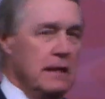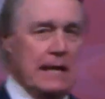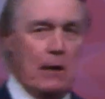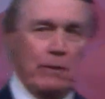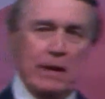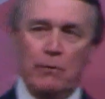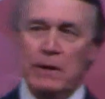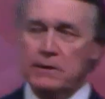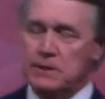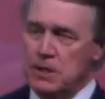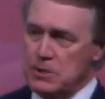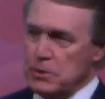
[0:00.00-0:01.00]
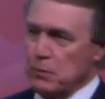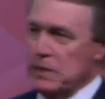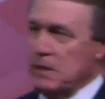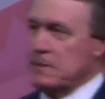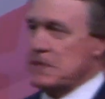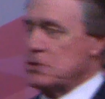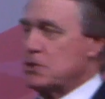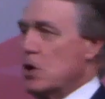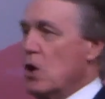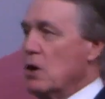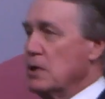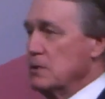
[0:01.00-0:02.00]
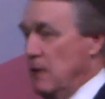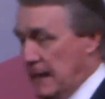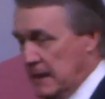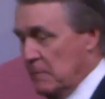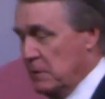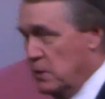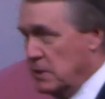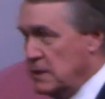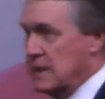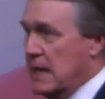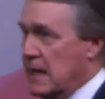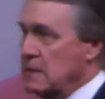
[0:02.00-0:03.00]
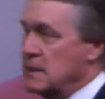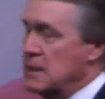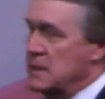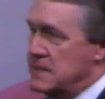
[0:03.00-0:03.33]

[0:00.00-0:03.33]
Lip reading: and I ran around the country with him as a surrogate, like I'm doing today,